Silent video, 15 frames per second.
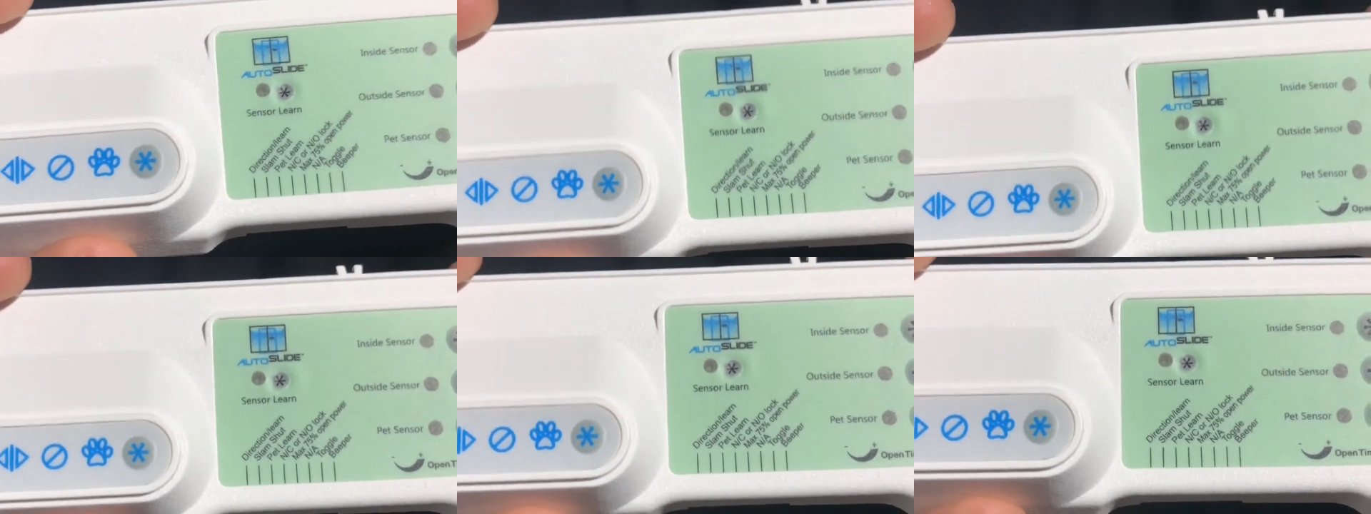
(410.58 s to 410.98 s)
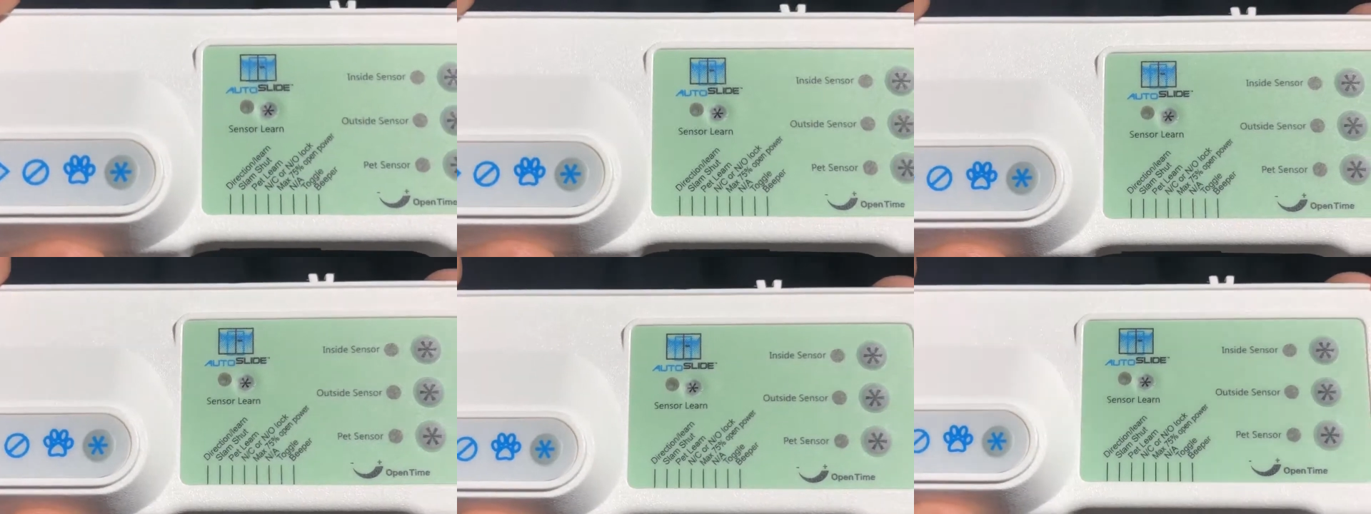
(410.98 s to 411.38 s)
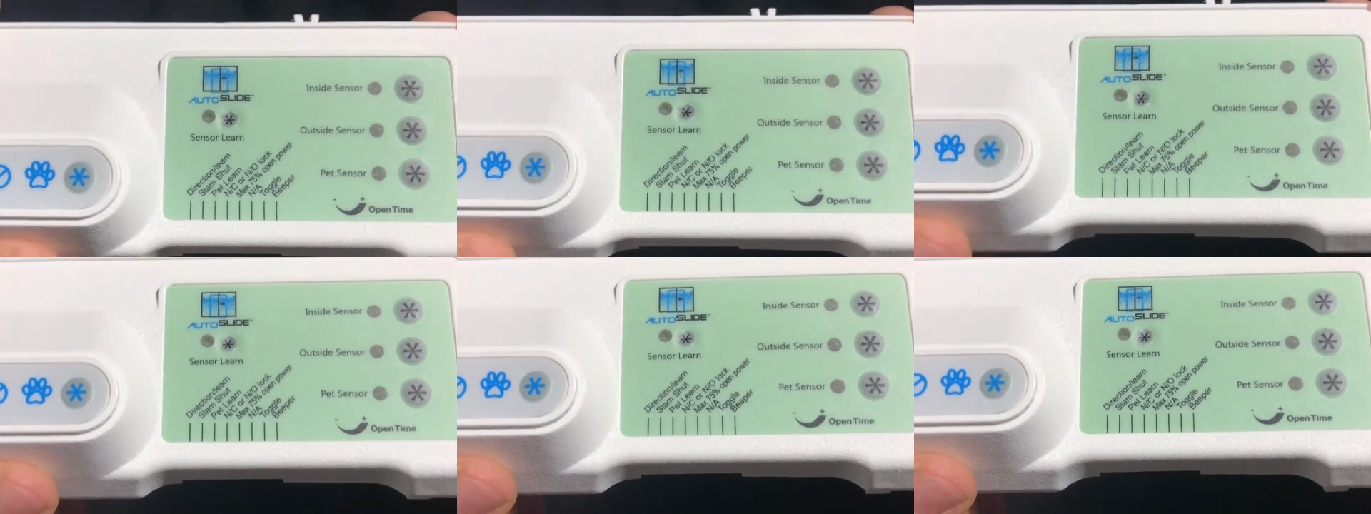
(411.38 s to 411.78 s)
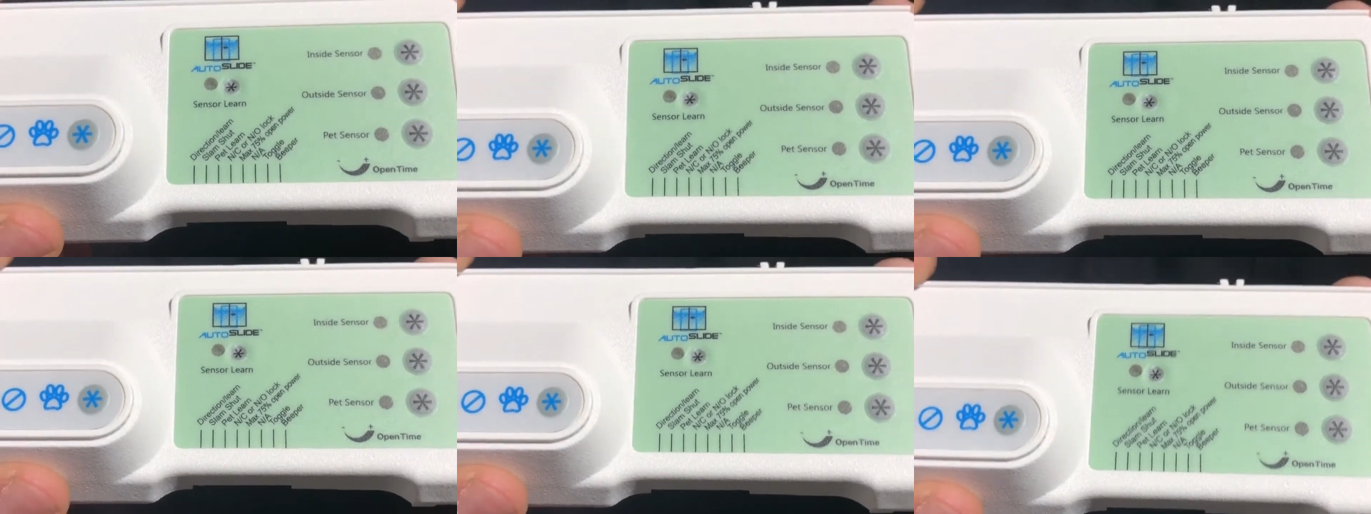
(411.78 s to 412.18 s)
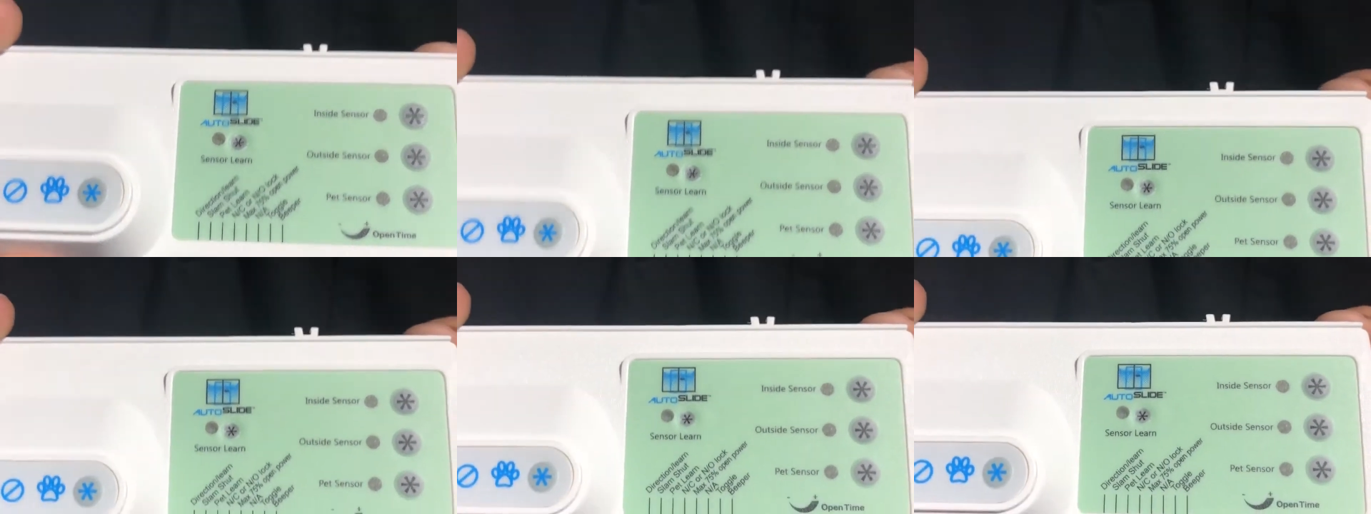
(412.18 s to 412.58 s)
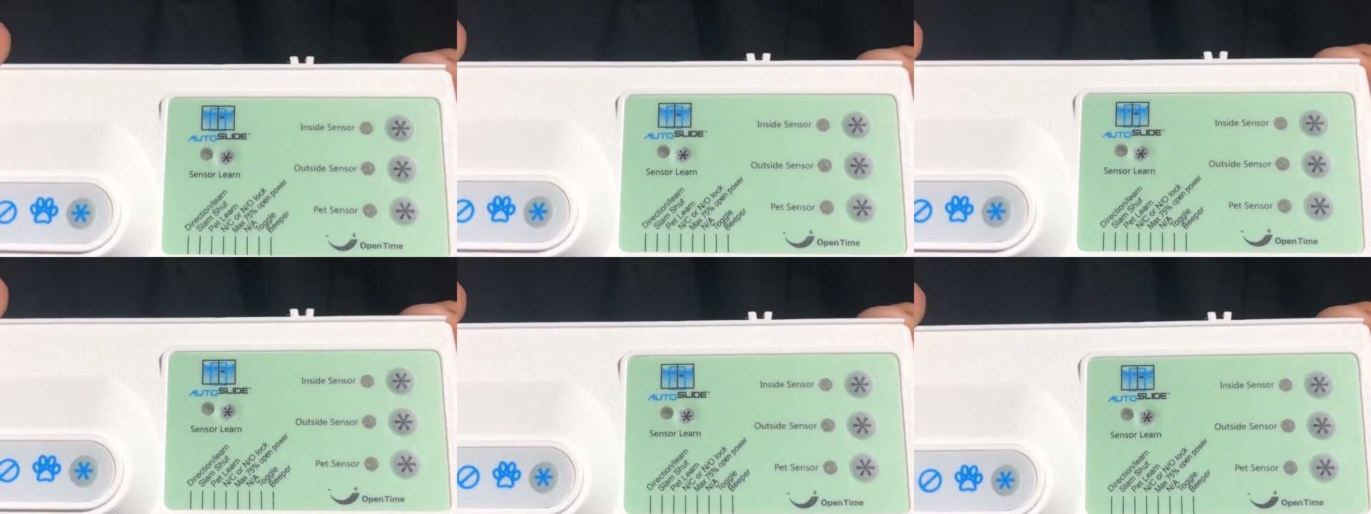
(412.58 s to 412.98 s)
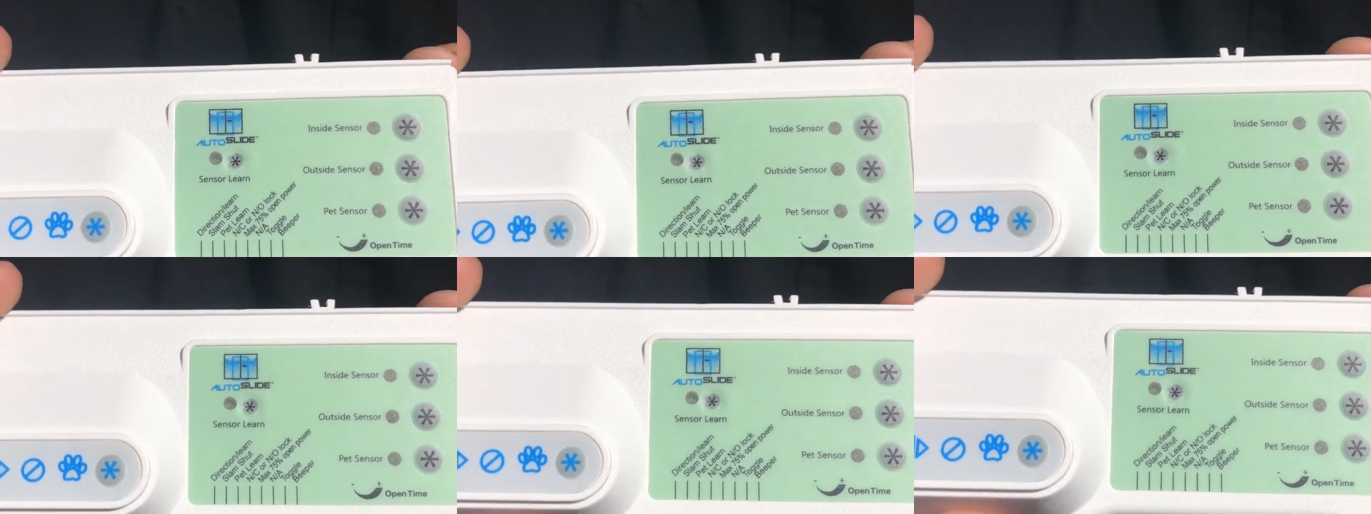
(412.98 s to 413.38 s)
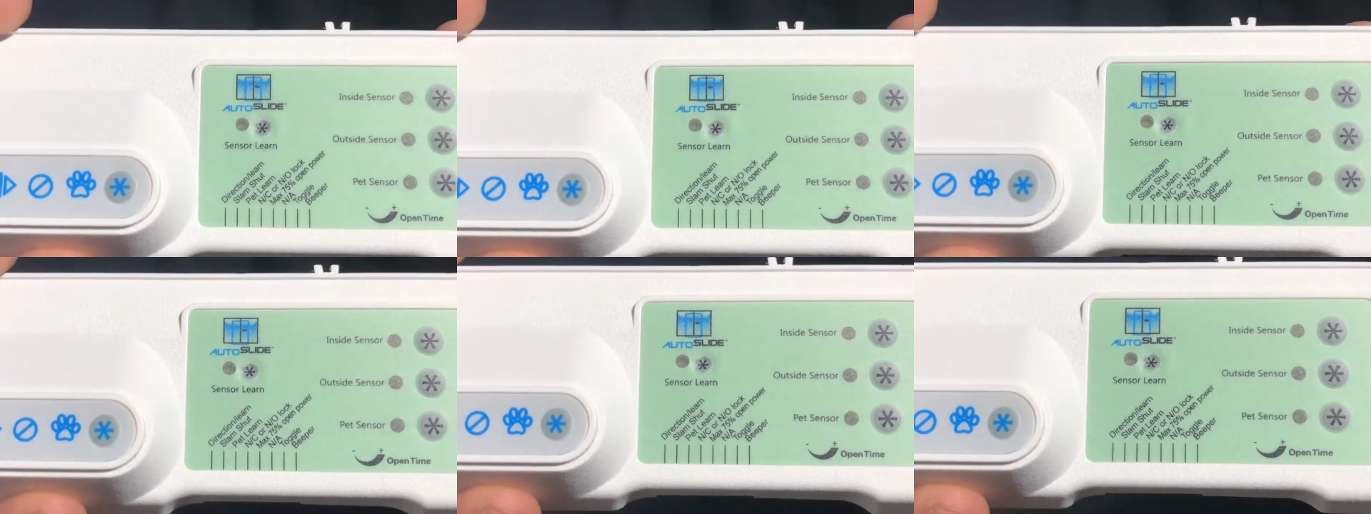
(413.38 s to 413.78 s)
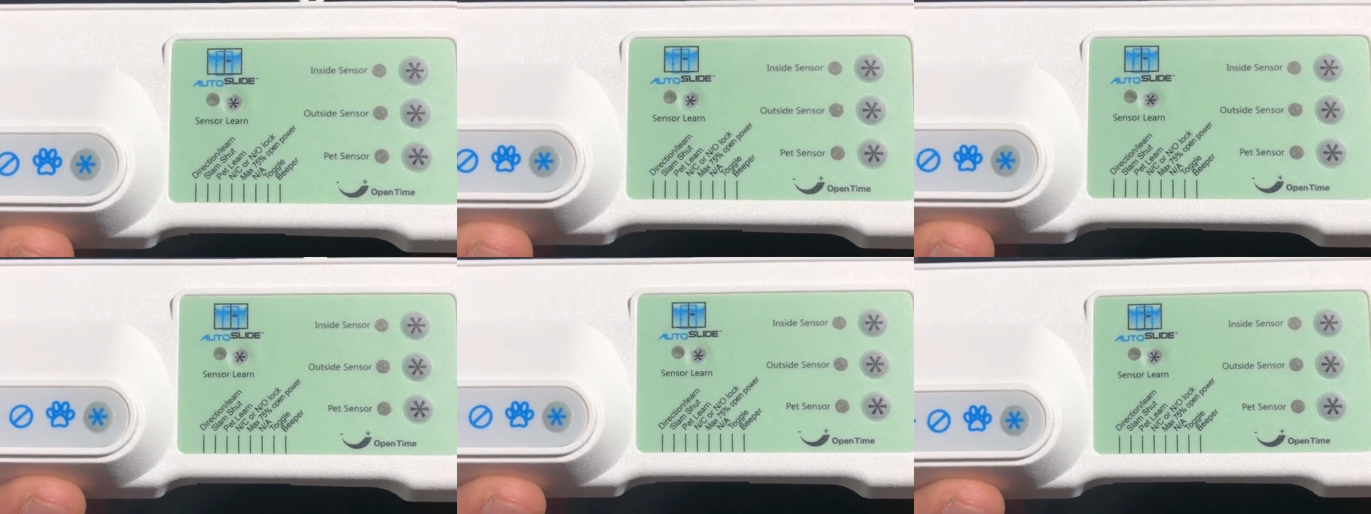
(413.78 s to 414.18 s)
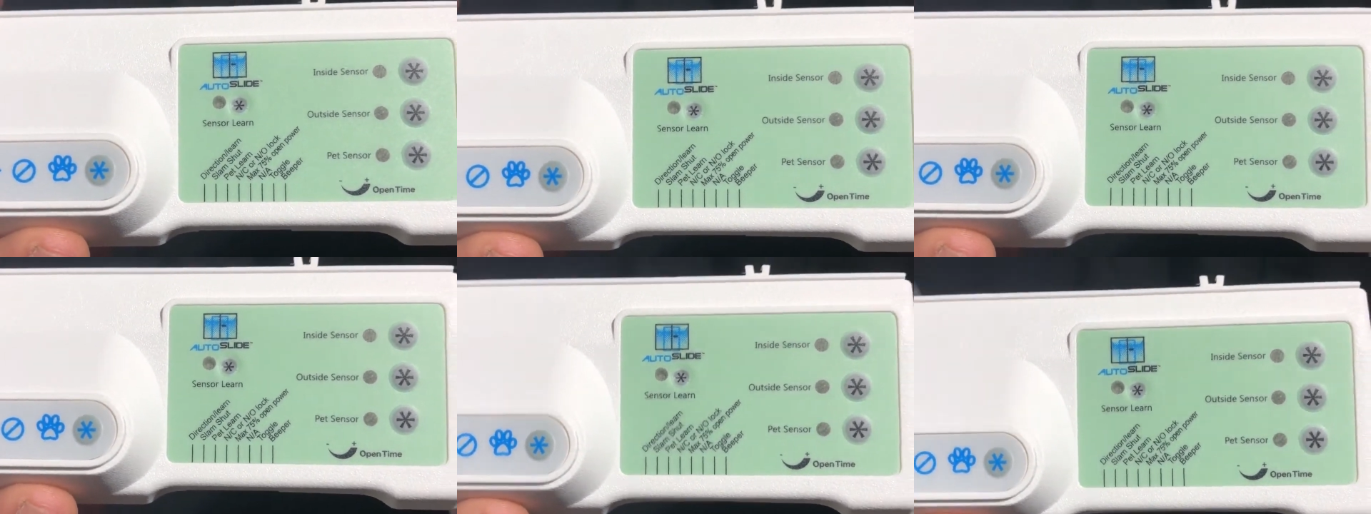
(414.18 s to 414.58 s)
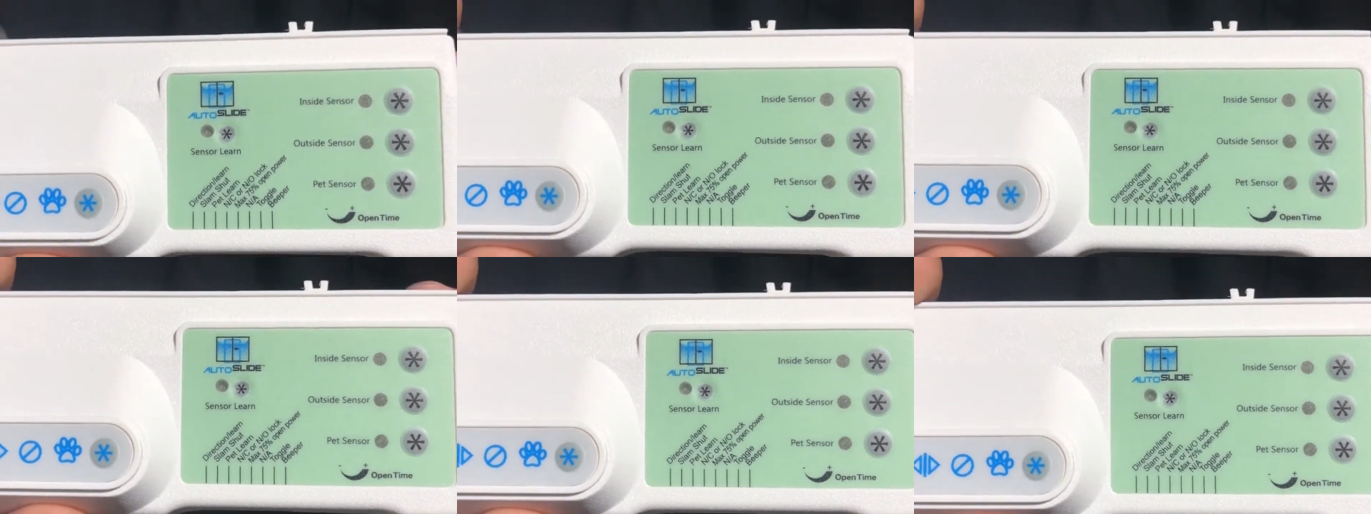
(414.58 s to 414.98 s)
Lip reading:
Nobody's mouth can be seen.